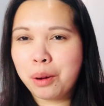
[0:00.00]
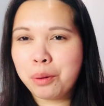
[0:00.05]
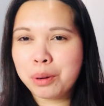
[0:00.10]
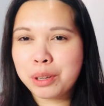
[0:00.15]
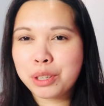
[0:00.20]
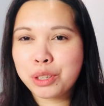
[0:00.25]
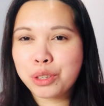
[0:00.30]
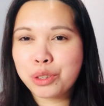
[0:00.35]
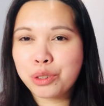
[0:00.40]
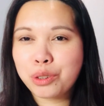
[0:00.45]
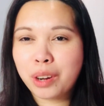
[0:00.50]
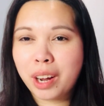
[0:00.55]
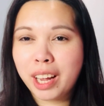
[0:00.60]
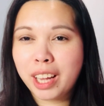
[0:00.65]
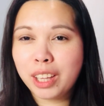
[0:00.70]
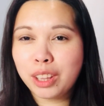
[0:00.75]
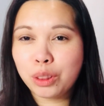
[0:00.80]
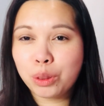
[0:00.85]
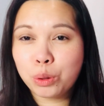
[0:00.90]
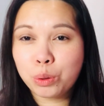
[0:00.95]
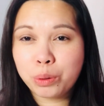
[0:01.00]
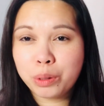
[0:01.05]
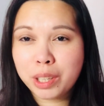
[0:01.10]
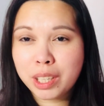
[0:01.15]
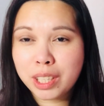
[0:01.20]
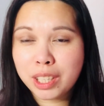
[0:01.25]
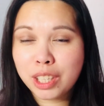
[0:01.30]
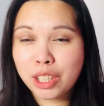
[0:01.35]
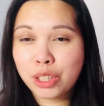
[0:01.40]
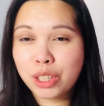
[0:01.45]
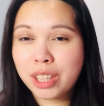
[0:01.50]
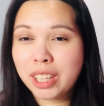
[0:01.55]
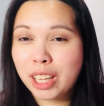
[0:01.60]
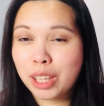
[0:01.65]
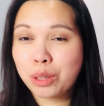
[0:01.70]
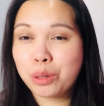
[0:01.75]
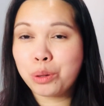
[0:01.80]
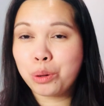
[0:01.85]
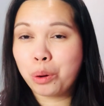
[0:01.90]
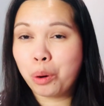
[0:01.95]
was trying to resist not
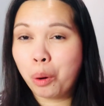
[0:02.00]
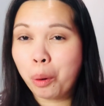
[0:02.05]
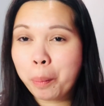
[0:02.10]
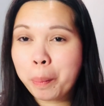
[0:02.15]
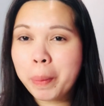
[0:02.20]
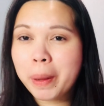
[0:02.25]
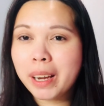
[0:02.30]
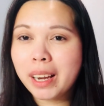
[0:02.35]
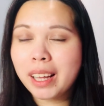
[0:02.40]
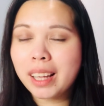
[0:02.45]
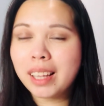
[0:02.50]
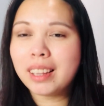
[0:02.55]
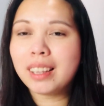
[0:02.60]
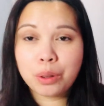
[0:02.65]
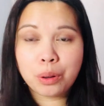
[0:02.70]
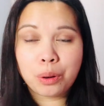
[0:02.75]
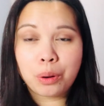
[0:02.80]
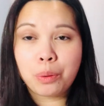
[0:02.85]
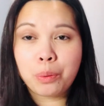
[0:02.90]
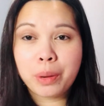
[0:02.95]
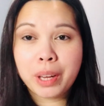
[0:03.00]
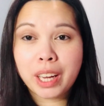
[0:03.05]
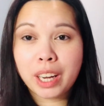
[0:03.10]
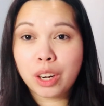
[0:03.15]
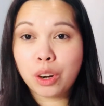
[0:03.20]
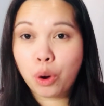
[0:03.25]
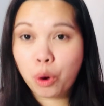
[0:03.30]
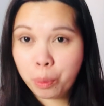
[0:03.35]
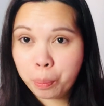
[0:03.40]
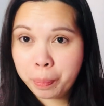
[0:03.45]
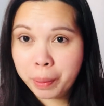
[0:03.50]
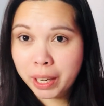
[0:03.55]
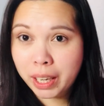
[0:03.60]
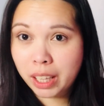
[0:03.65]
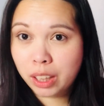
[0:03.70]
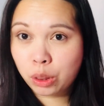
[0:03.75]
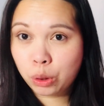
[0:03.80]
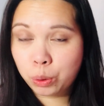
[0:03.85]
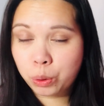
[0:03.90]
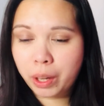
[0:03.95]
to open it, so we can open
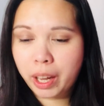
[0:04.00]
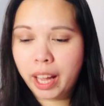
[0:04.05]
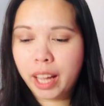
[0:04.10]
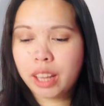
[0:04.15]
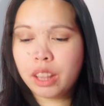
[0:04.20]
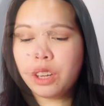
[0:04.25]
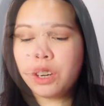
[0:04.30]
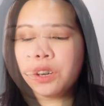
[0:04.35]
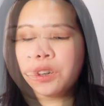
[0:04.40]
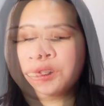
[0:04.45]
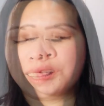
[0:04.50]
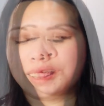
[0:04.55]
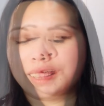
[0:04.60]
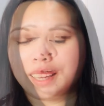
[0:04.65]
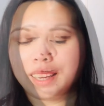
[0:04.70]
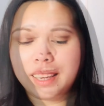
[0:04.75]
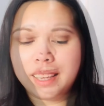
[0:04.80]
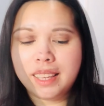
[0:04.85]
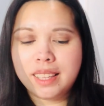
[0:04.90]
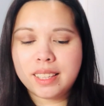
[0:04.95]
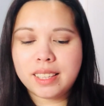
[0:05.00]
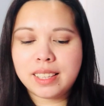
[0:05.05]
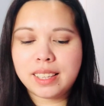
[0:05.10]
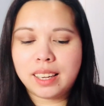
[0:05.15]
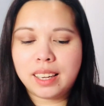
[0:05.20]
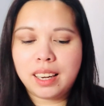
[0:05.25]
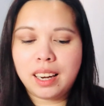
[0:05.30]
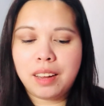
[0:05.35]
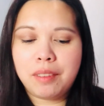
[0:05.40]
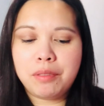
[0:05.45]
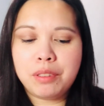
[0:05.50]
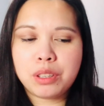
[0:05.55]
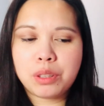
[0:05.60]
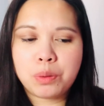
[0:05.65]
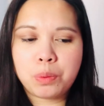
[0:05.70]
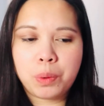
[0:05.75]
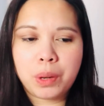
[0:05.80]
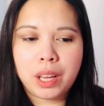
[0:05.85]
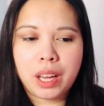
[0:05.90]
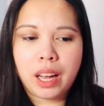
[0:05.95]
it together. And so then inside, lovelies,
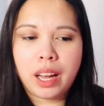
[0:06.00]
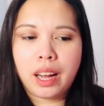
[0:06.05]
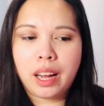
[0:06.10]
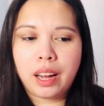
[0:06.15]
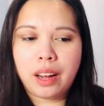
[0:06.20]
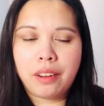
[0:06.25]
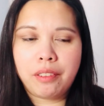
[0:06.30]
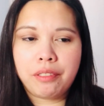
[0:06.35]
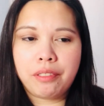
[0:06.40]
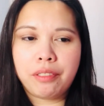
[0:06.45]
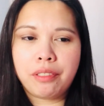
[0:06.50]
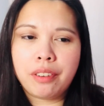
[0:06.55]
we have